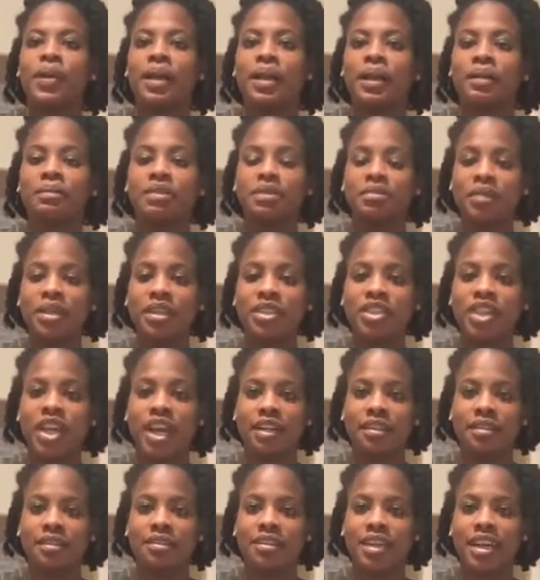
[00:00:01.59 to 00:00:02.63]
Welcome to my
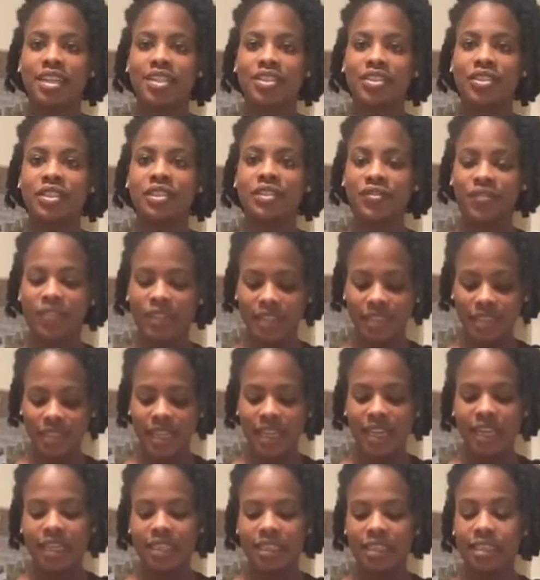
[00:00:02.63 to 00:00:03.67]
channel Naturally Fit.
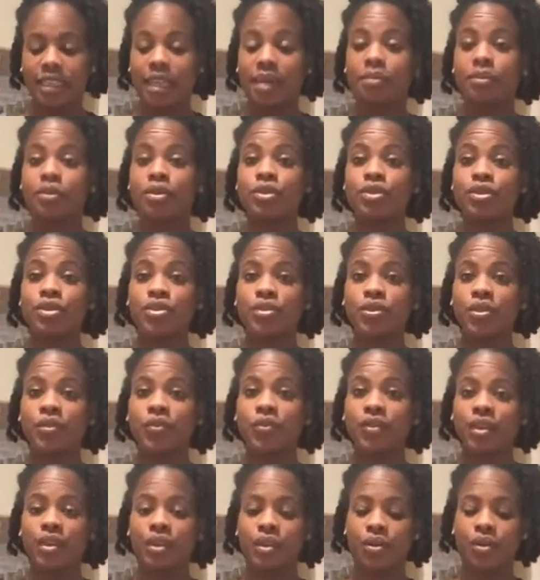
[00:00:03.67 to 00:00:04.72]
Today I'm going to do
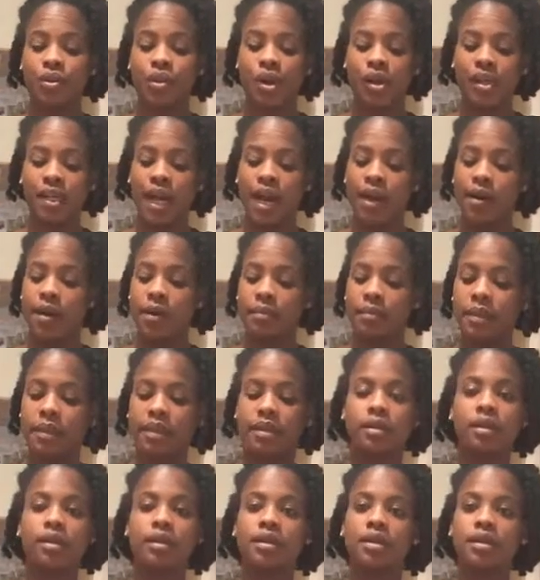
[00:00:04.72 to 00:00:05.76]
a video on how I
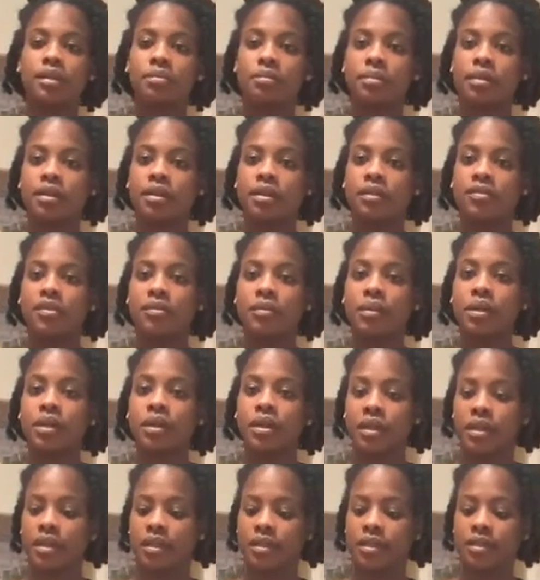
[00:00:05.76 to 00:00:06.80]
make coconut milk from a
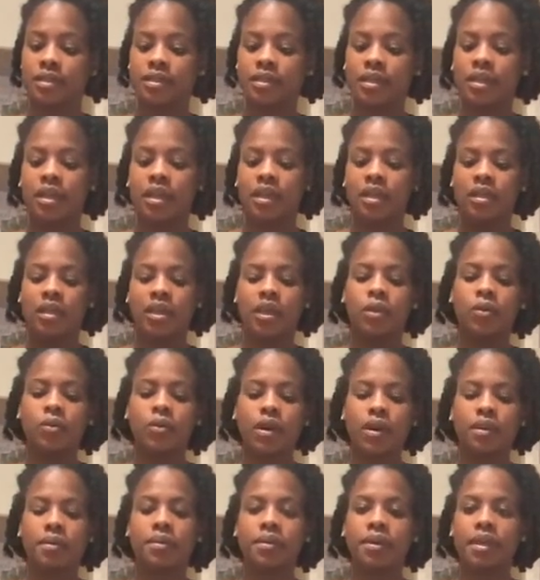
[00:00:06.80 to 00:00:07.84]
coconut. Now
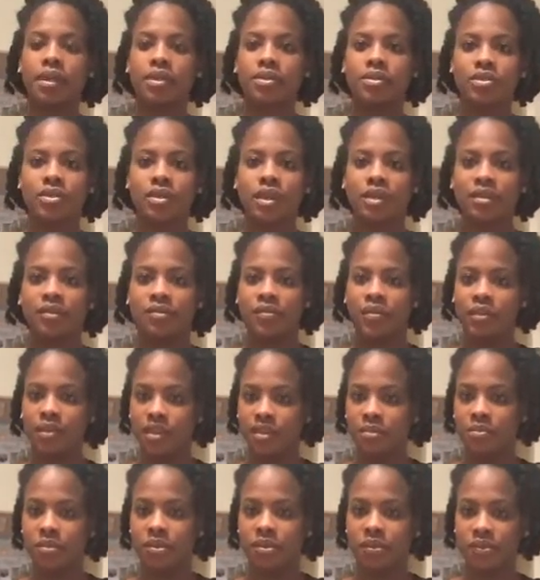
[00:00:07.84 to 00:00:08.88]
why would I do that? For a
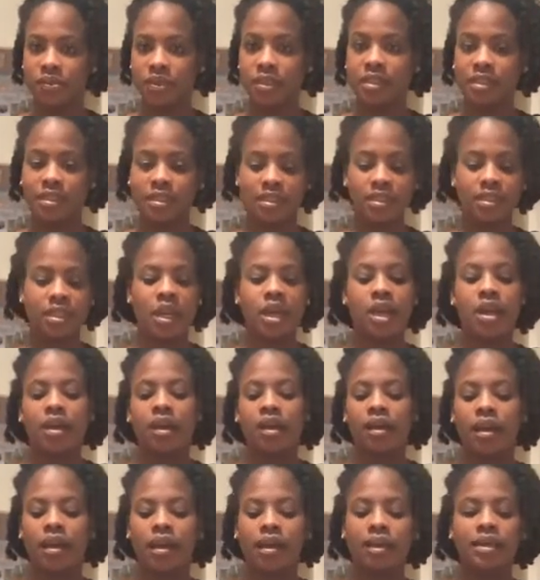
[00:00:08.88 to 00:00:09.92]
number of reasons.
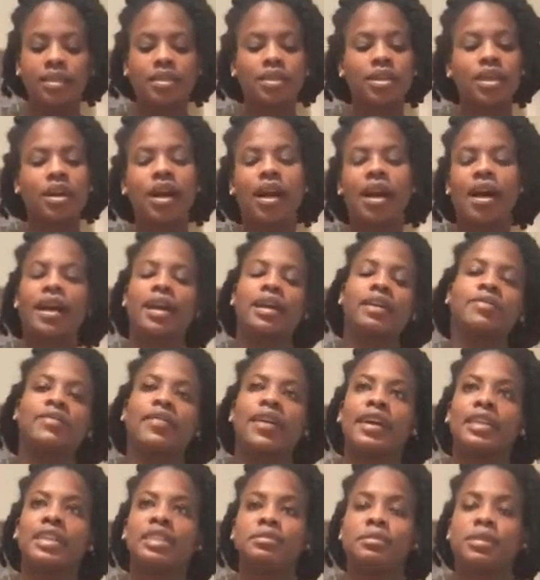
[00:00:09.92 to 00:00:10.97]
Coconuts are high in
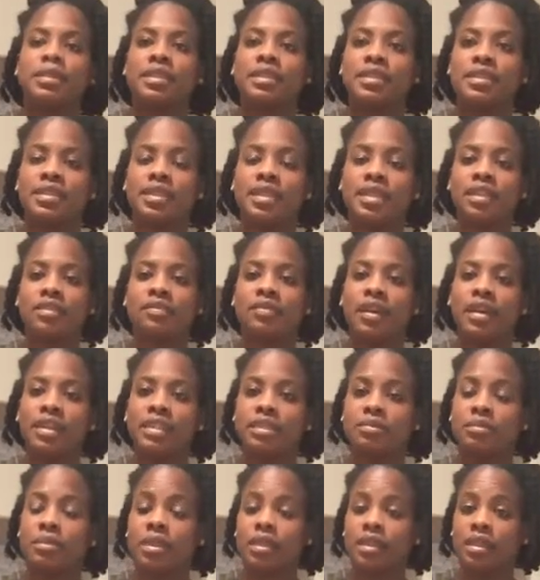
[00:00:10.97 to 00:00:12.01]
vitamin C,
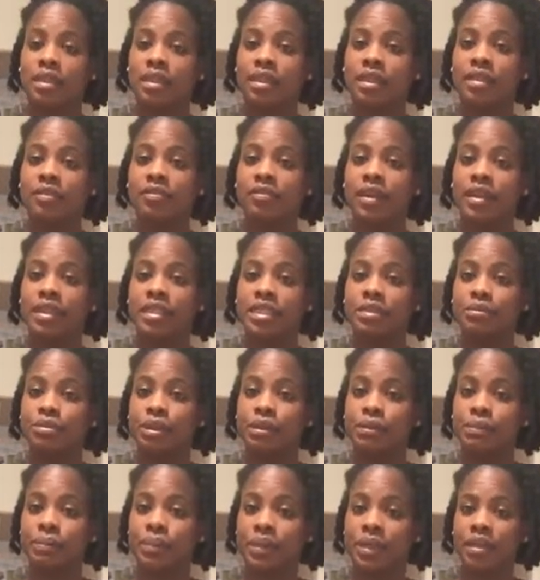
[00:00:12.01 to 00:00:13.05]
vitamin E,
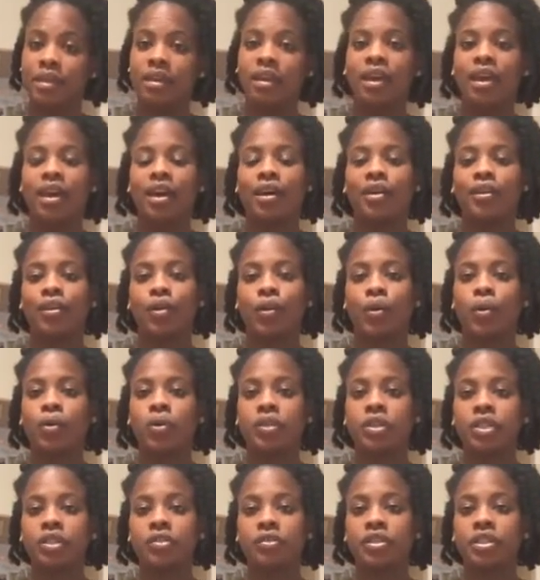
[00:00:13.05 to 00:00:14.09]
vitamin B. They're
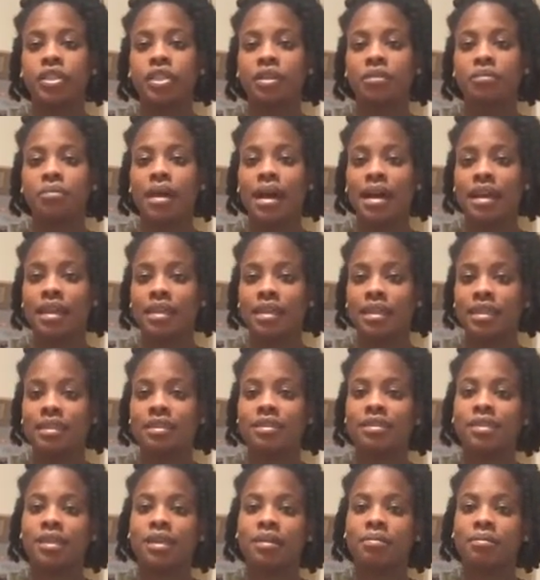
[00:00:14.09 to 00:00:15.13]
also rich in
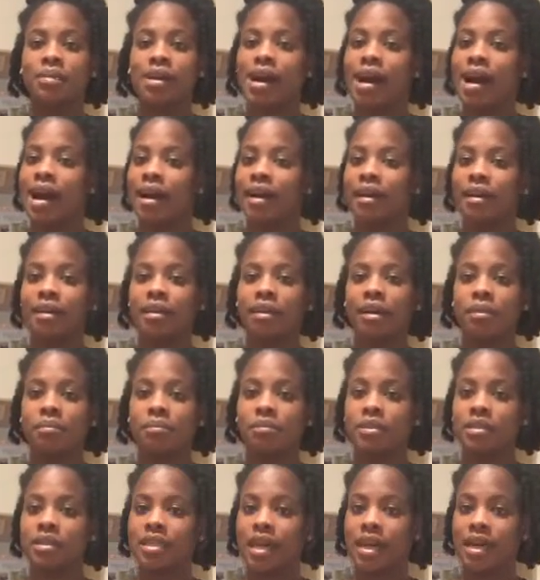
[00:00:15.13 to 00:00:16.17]
magnesium, iron
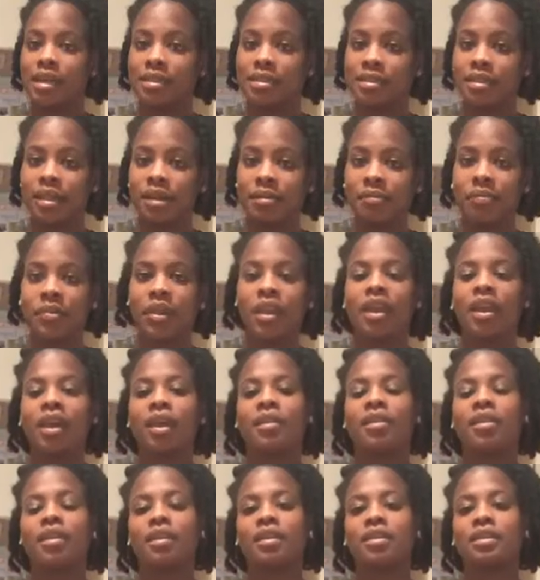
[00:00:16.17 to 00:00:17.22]
and potassium.
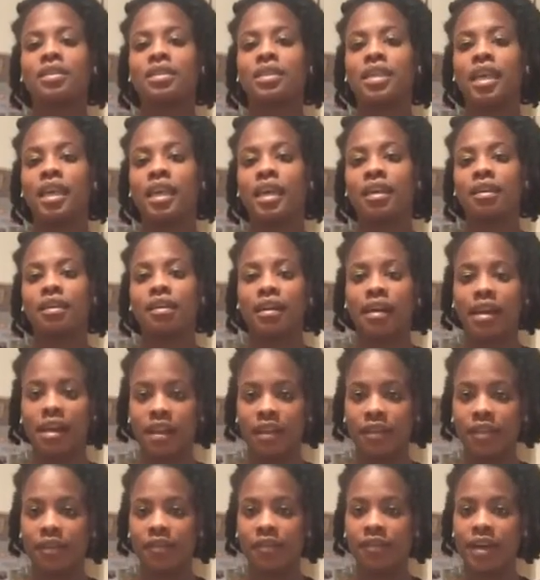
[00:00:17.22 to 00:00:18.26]
They contain a
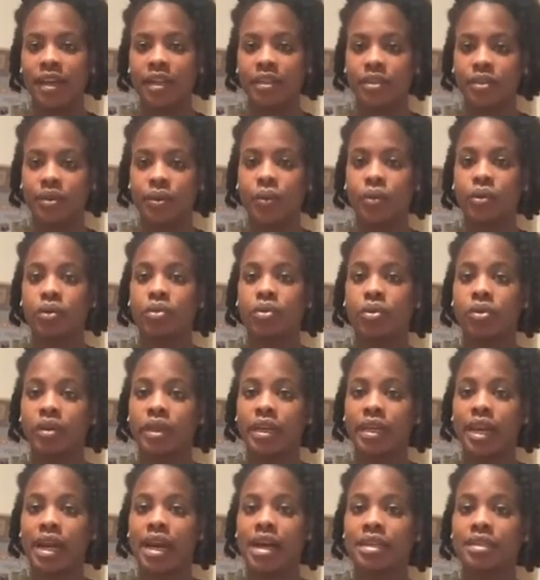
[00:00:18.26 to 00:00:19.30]
healthy fat called
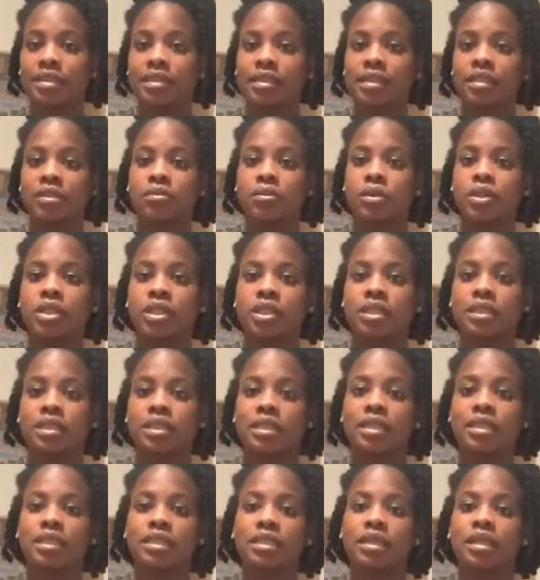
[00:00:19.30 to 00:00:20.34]
lauric acid, which
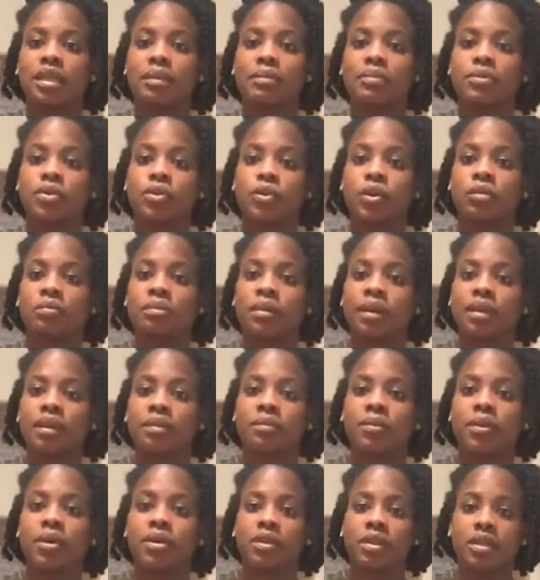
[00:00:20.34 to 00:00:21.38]
is easily absorbed by
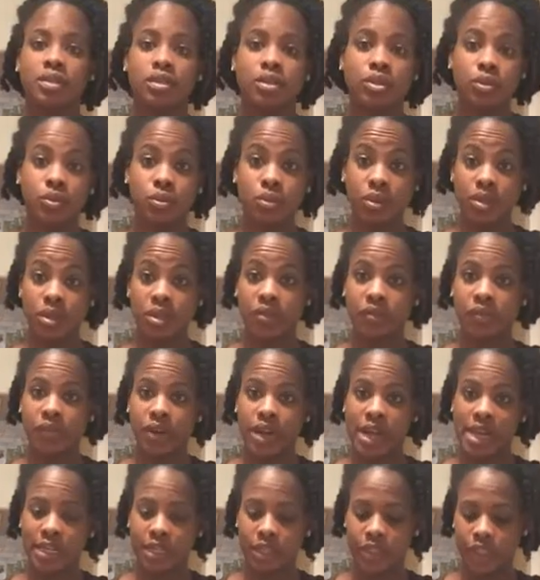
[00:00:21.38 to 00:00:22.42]
the body and used
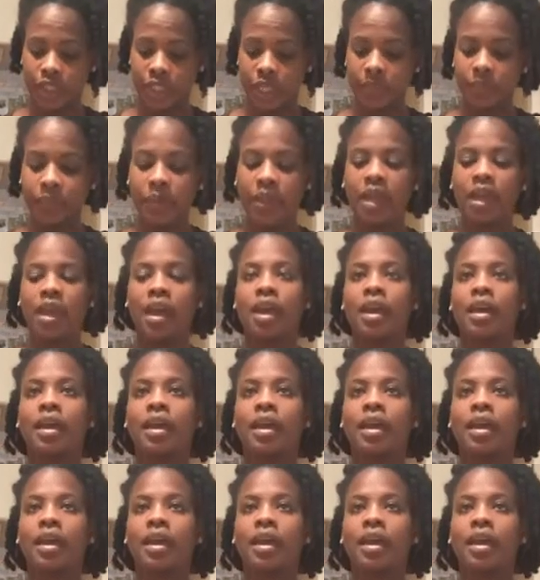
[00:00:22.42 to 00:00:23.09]
for energy.